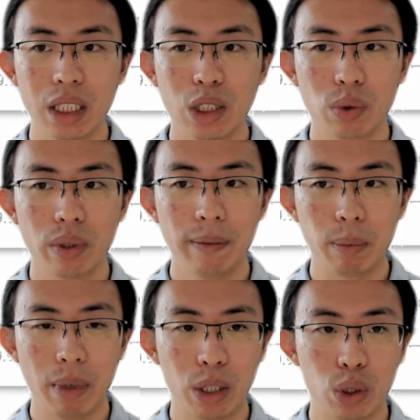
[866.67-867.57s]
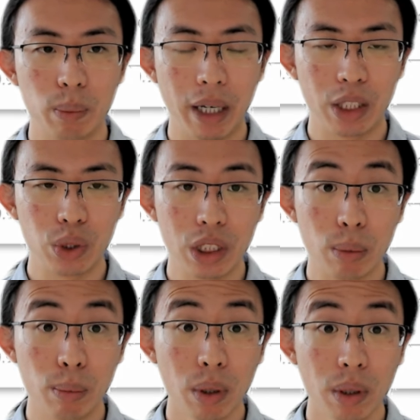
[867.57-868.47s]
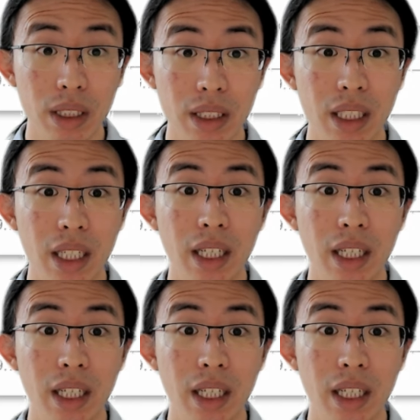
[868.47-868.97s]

interrupted much by GC pauses,